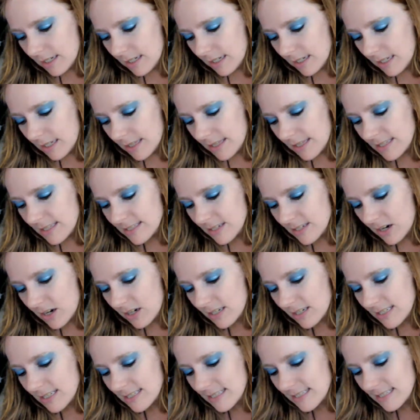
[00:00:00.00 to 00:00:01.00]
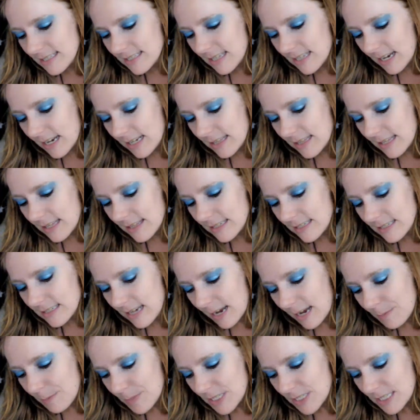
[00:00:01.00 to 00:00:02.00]
This card is a sign that the
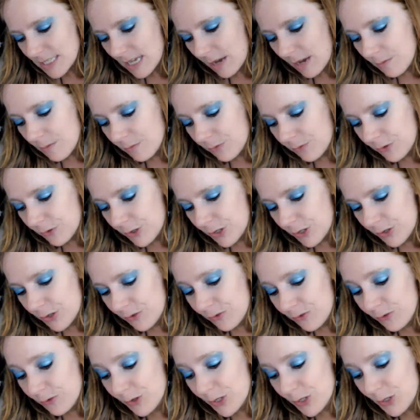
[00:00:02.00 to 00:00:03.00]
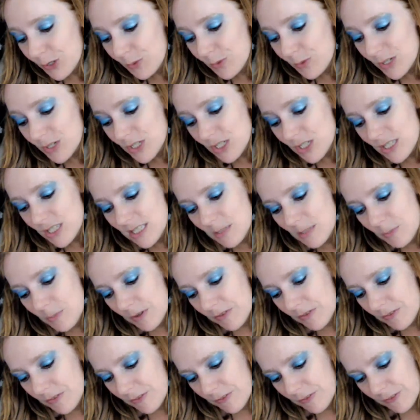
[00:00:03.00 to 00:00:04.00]
time has come for your wishes to be
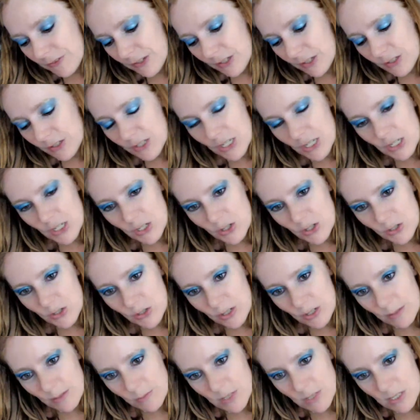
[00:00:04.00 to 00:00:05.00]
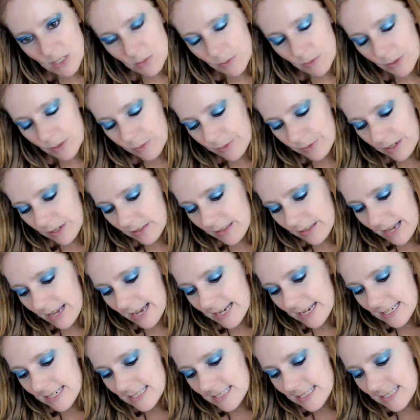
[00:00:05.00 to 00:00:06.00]
fulfilled and your dreams to be
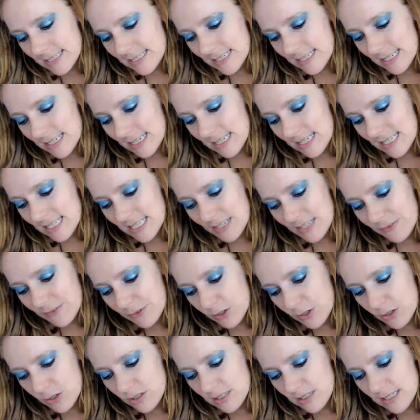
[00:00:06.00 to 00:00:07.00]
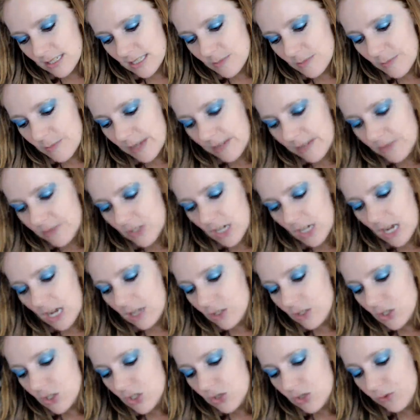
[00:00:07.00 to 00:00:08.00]
realized. Difficulties may have
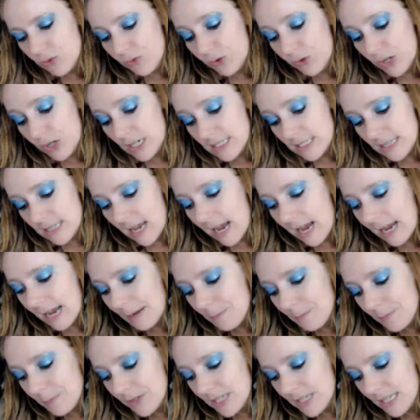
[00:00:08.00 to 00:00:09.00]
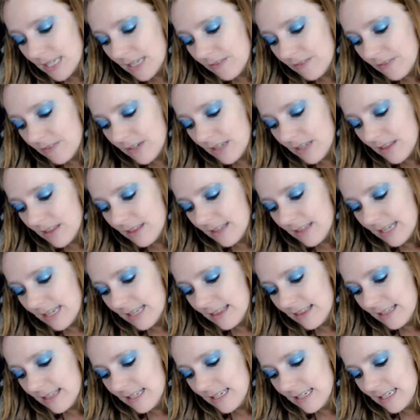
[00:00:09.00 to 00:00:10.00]
challenged you for a time, but even
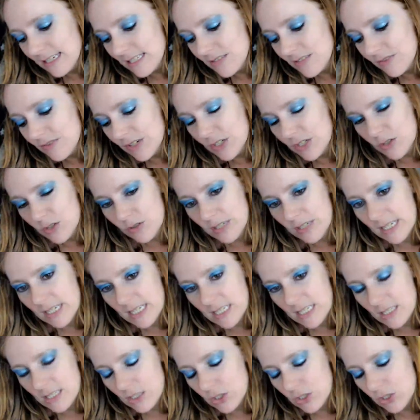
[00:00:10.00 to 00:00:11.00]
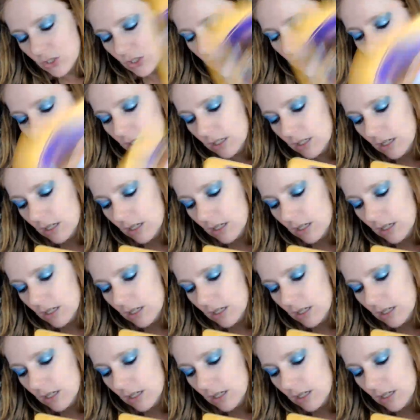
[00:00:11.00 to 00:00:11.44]
in these, victory is assured.